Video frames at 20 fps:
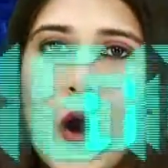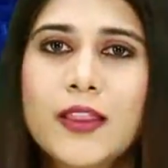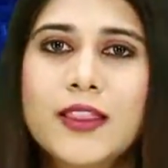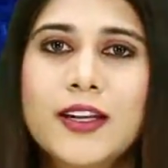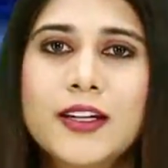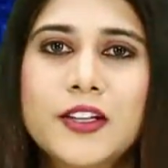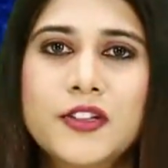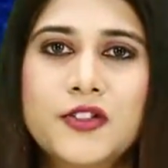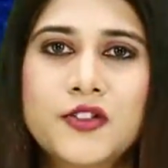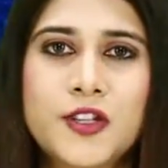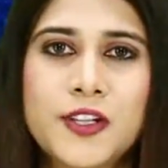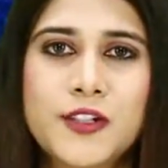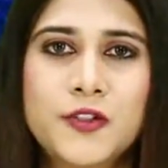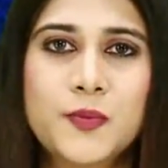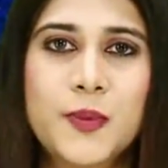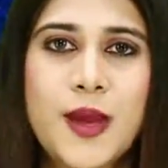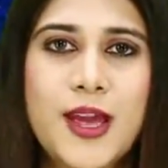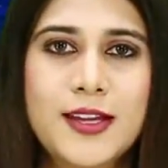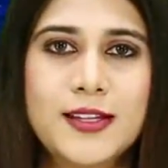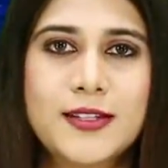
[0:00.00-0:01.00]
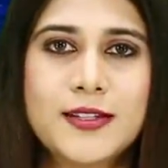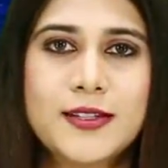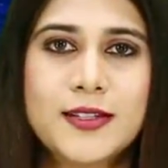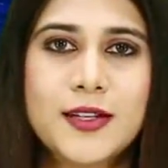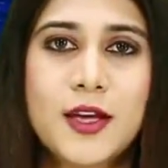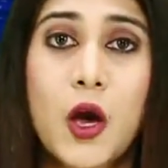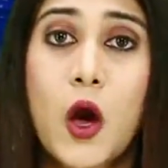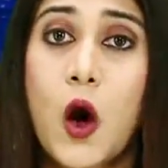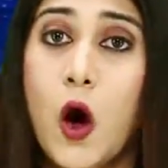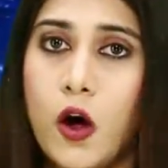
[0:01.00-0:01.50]
on the digital
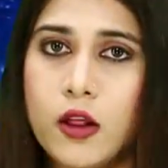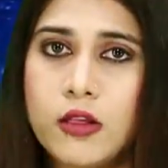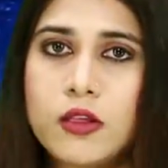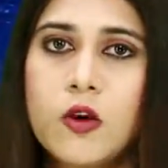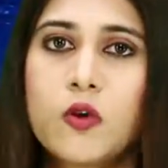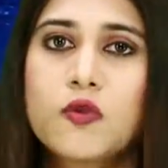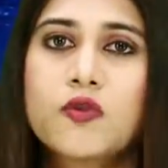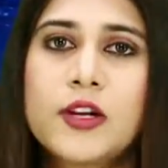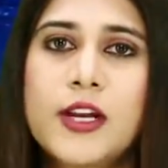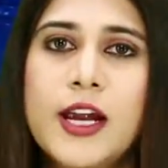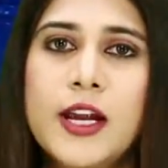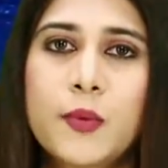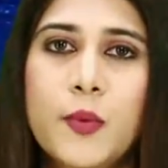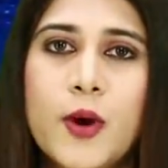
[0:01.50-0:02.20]
space, on social